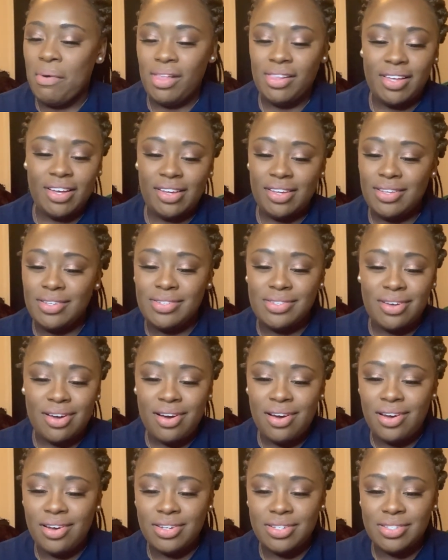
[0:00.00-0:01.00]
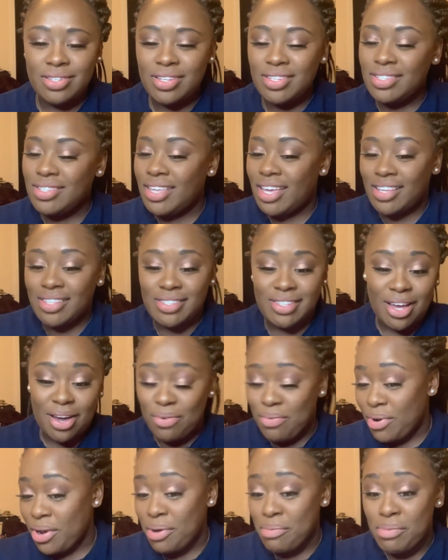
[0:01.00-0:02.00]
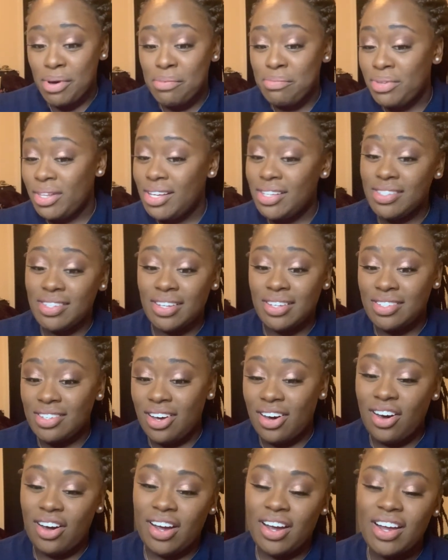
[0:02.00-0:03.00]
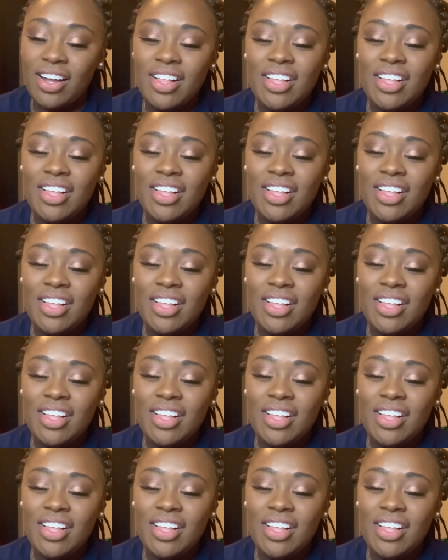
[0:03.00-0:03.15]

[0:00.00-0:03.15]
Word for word: lucky stars because that's not where my blessings are.